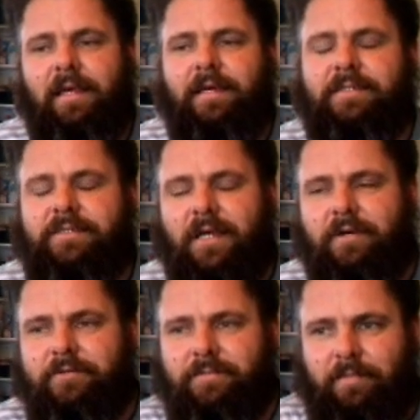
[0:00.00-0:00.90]
And
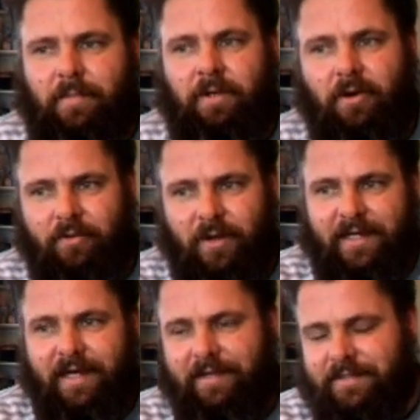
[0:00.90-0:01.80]
so on the way
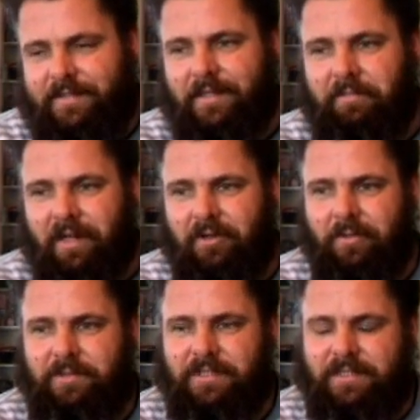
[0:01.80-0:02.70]
down it's the complete
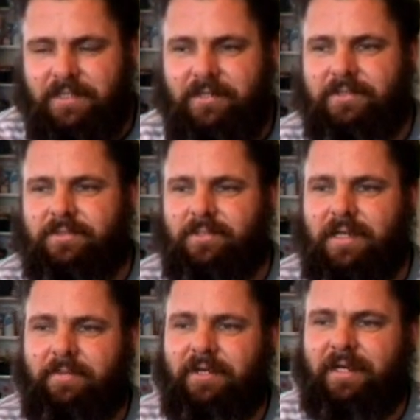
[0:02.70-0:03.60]
opposite, so you're sort of
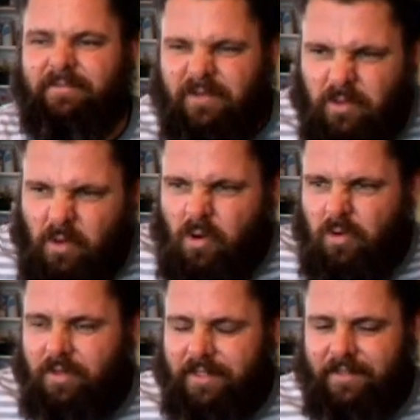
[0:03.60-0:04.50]
coming down real
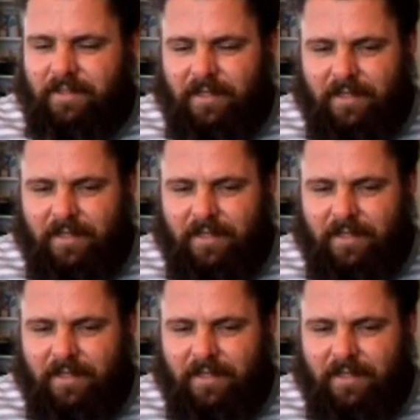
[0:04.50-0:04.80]
awkward, and